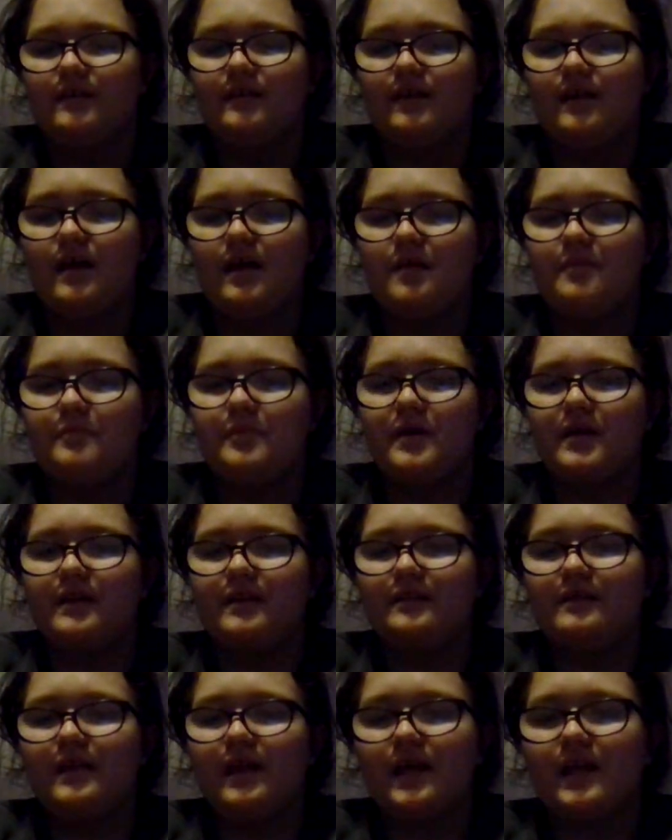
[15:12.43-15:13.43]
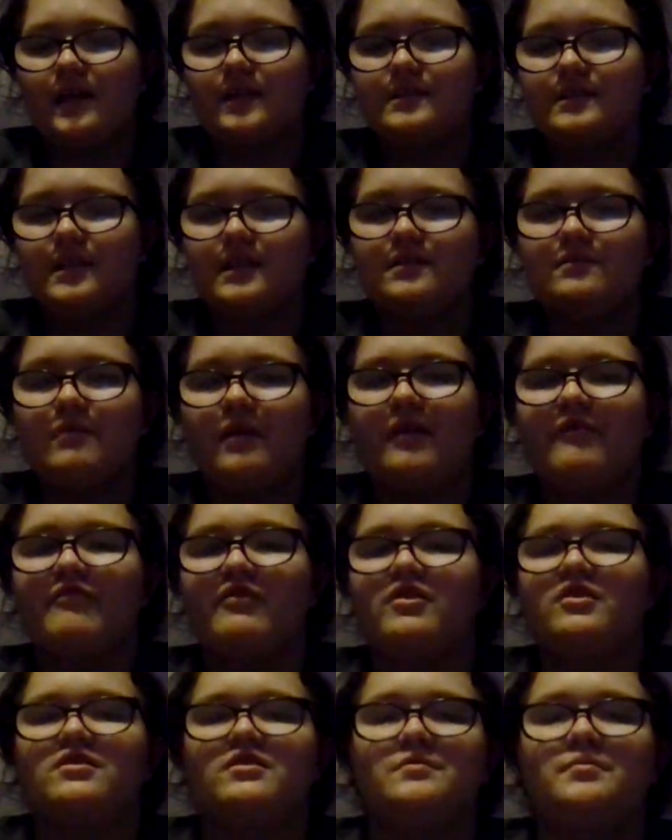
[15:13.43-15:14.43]
But like I said, it's my
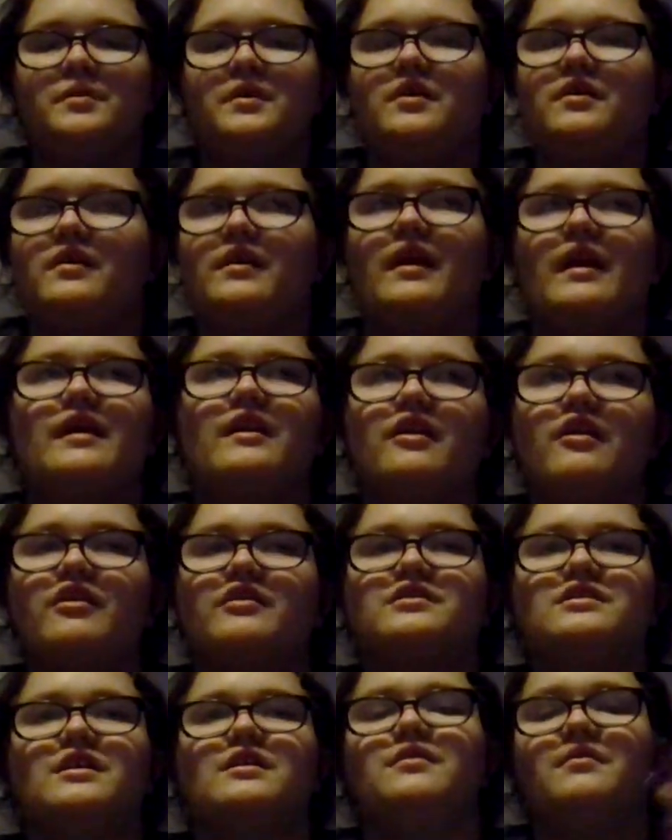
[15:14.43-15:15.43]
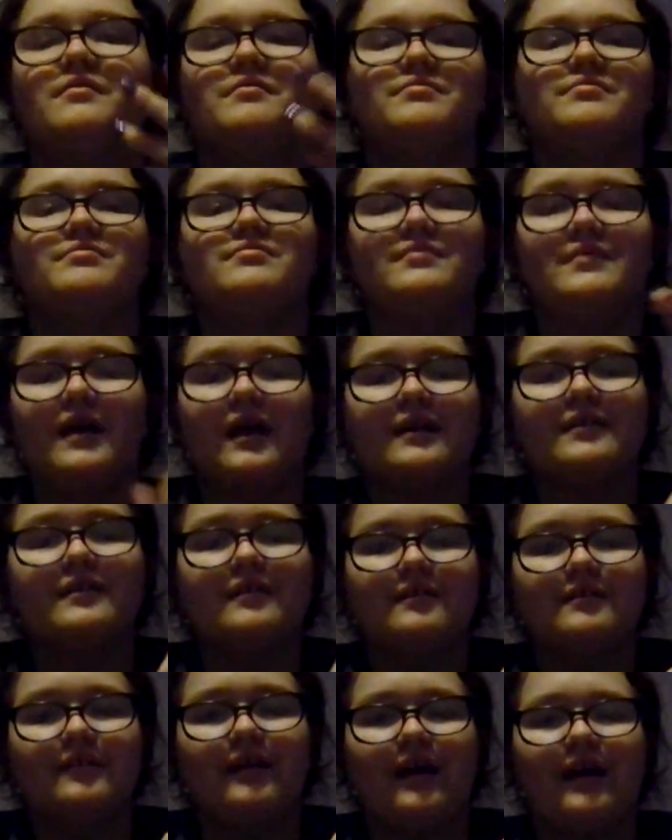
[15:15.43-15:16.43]
first book. And also, not
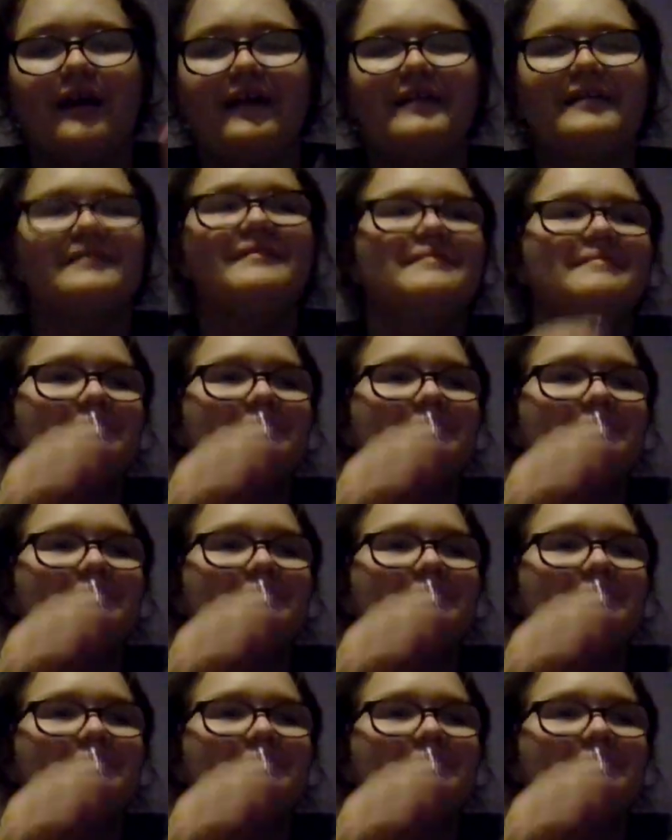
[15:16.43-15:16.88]
gonna lie,